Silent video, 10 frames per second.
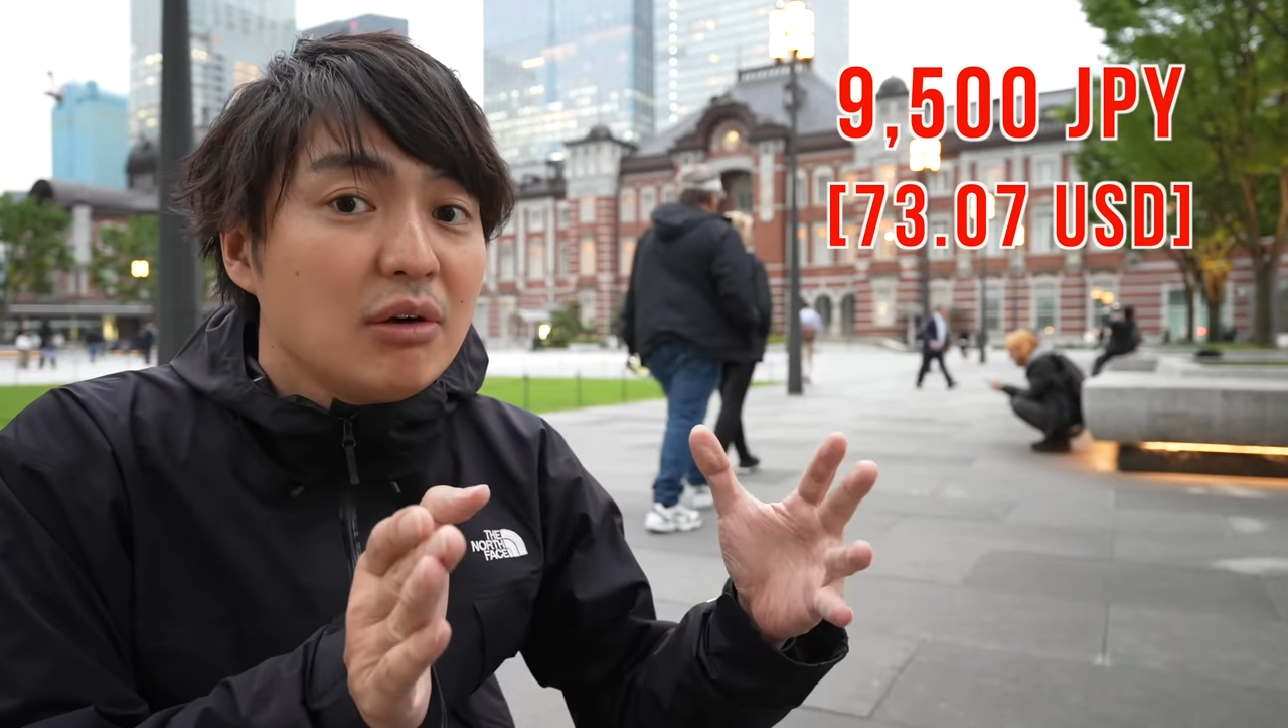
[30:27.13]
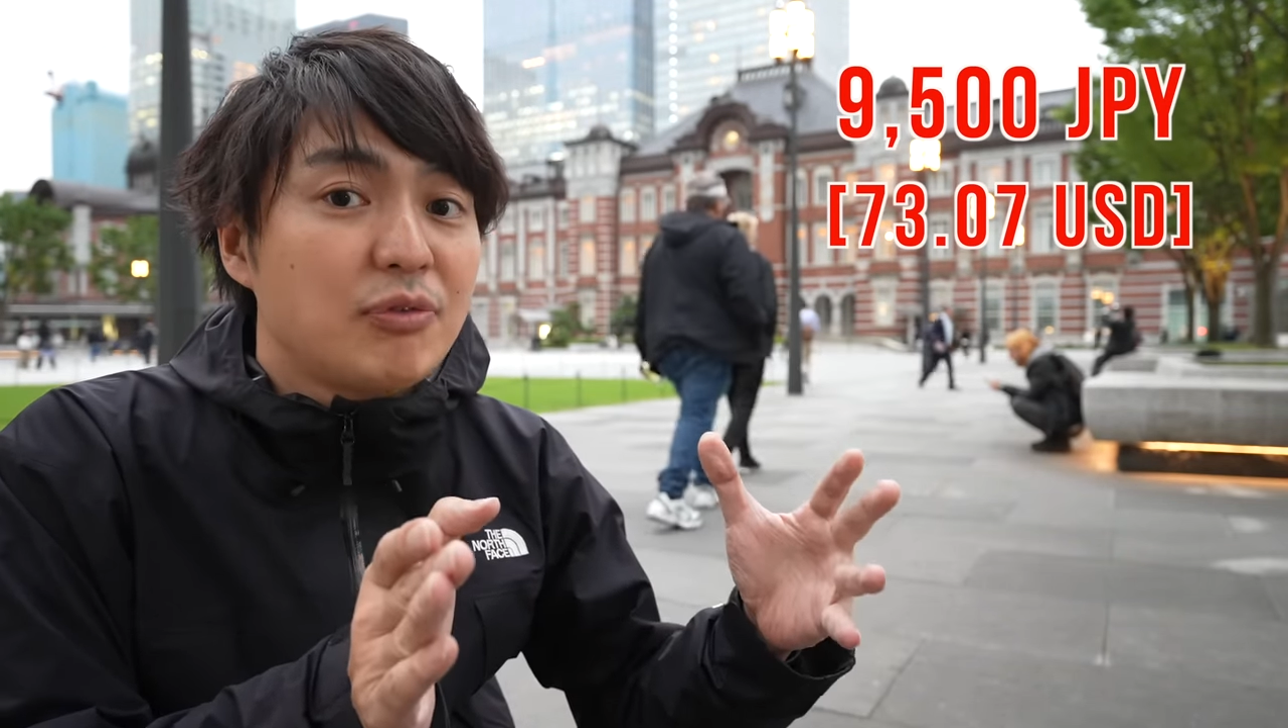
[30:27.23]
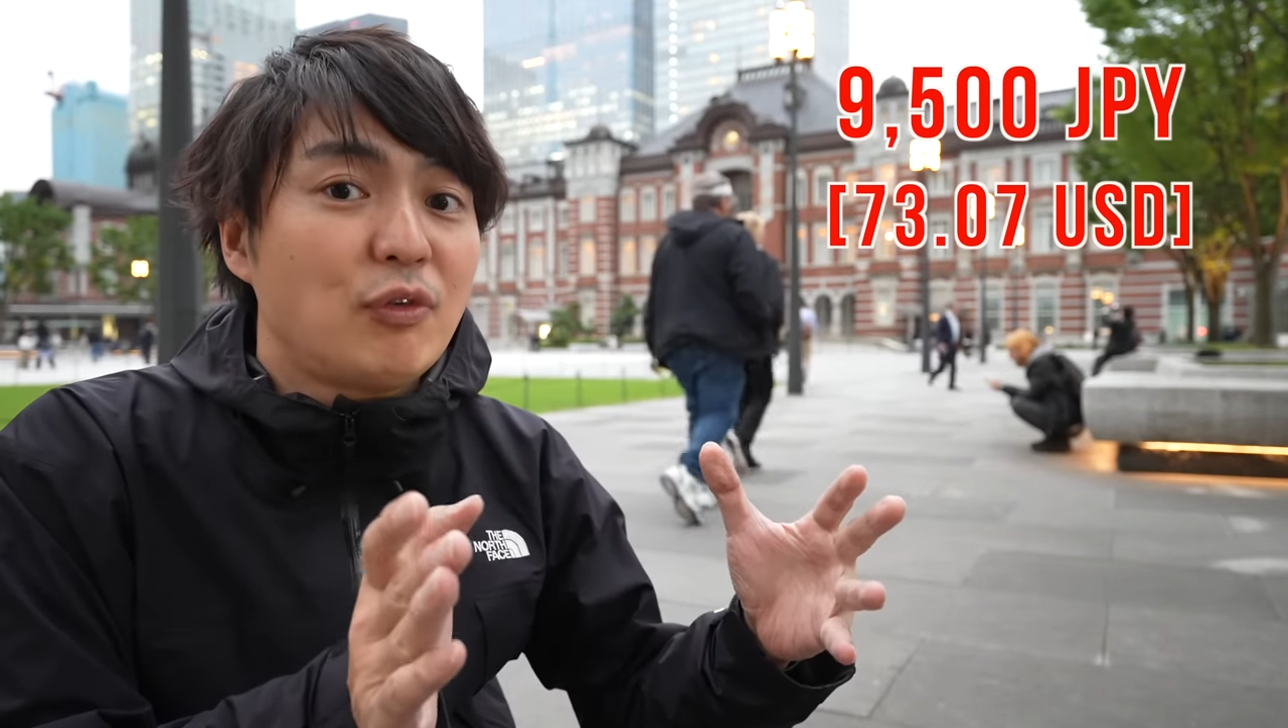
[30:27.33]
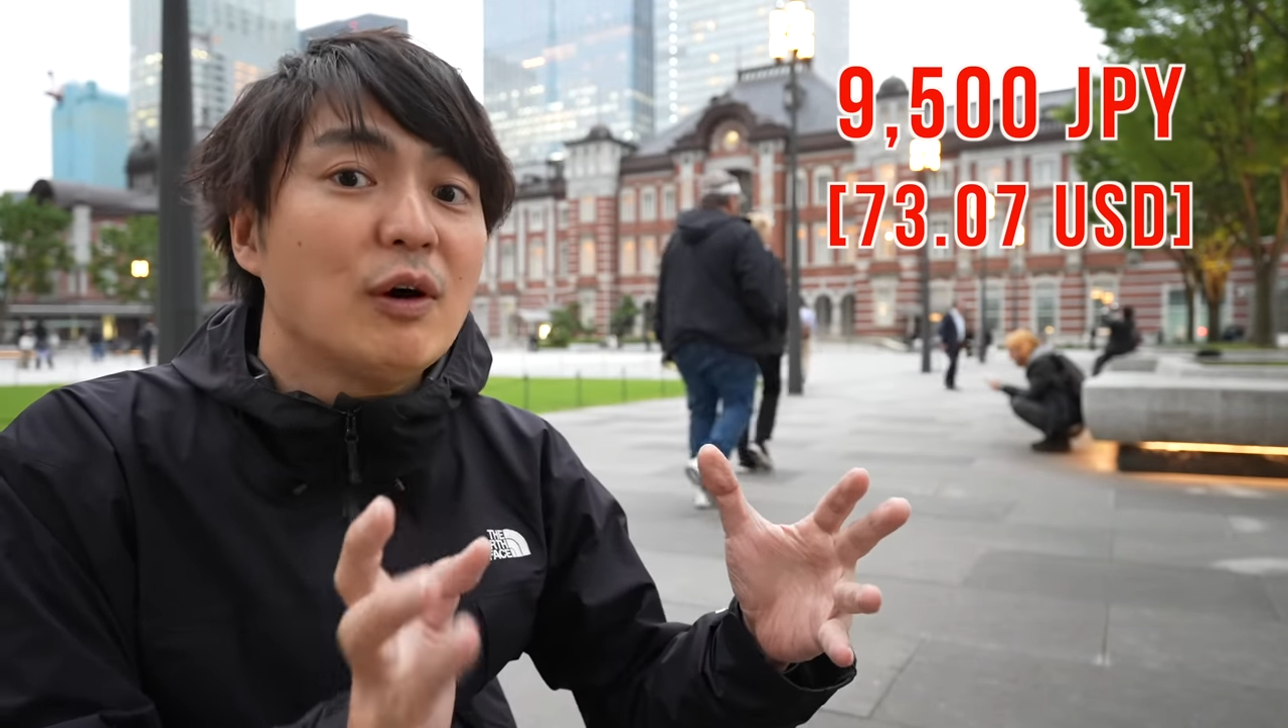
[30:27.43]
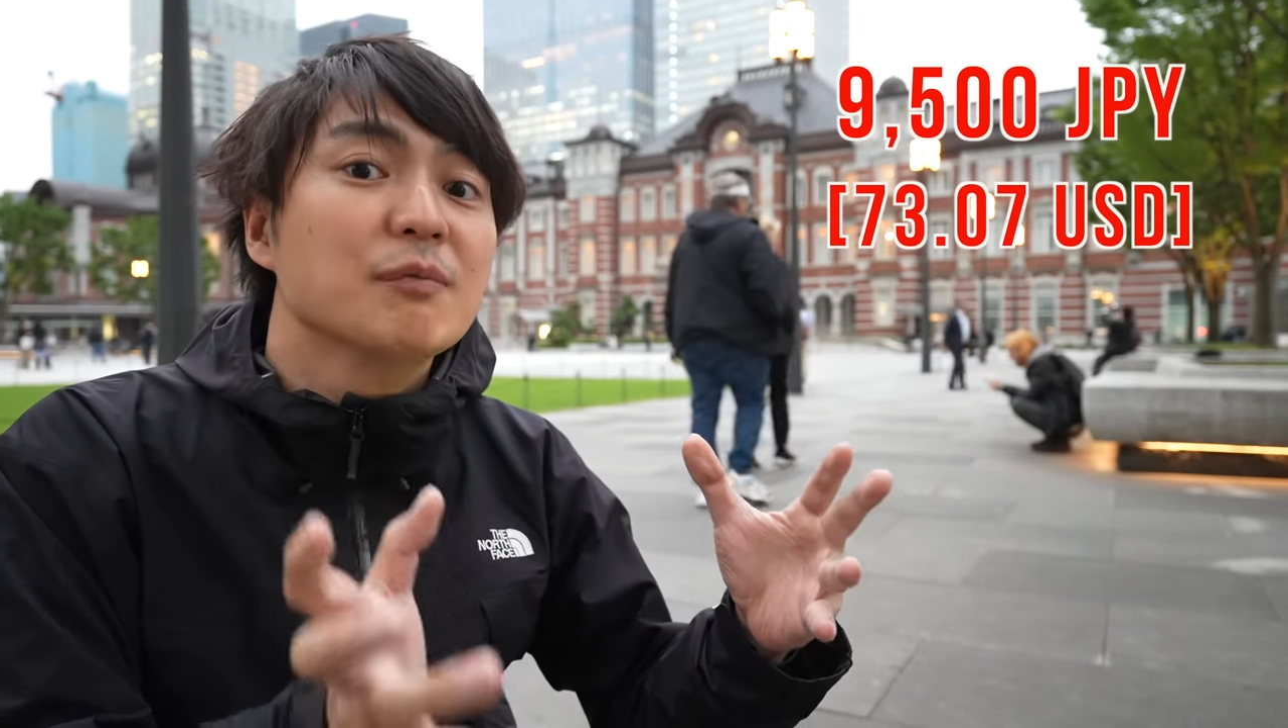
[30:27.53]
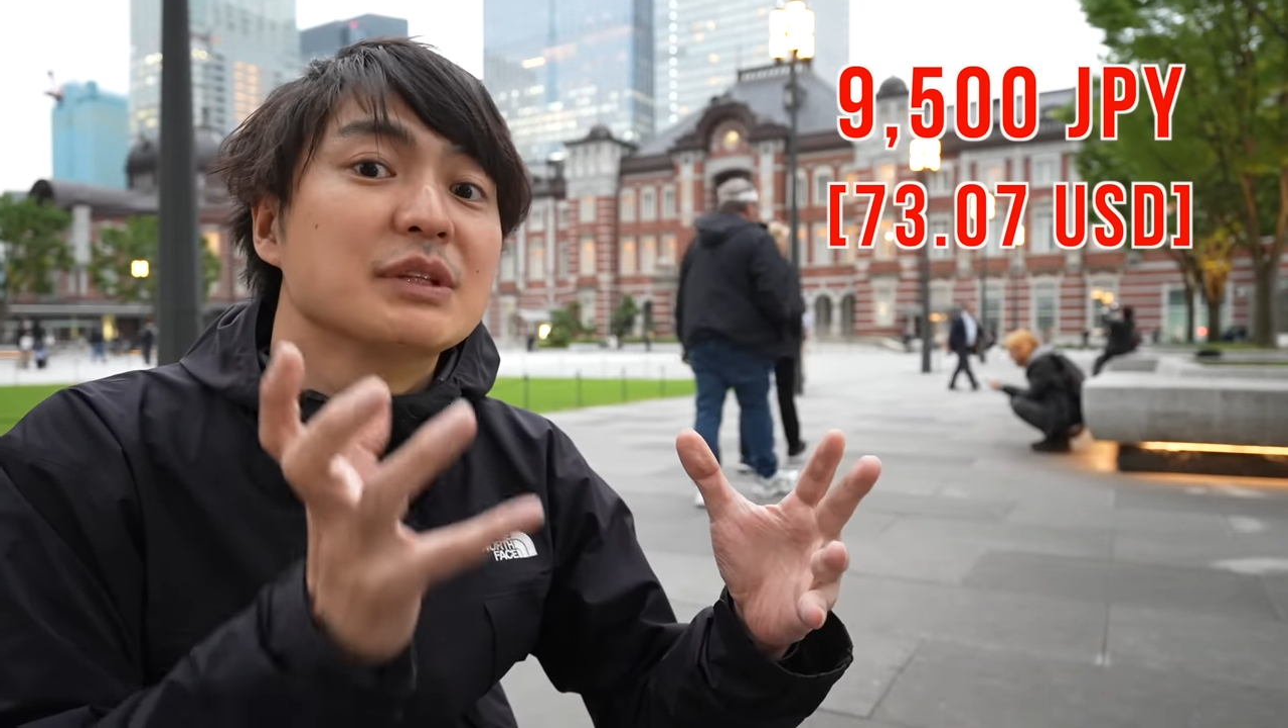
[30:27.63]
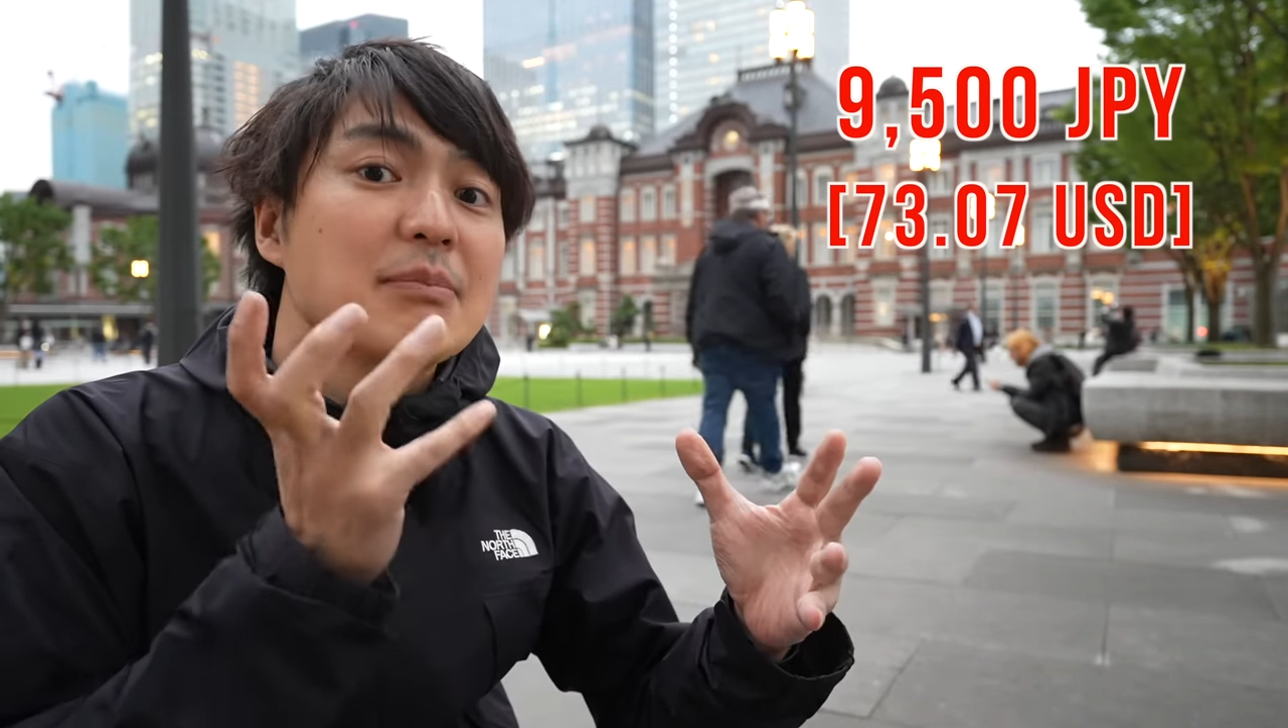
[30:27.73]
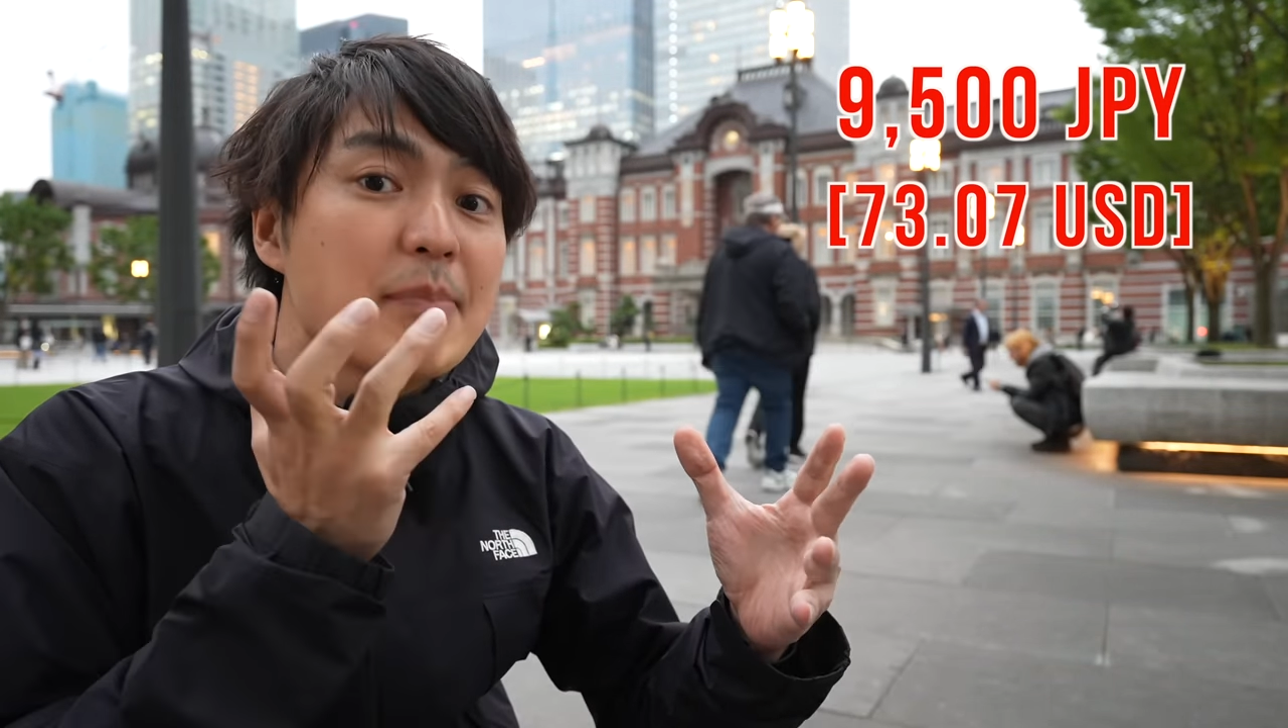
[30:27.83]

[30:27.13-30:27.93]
from the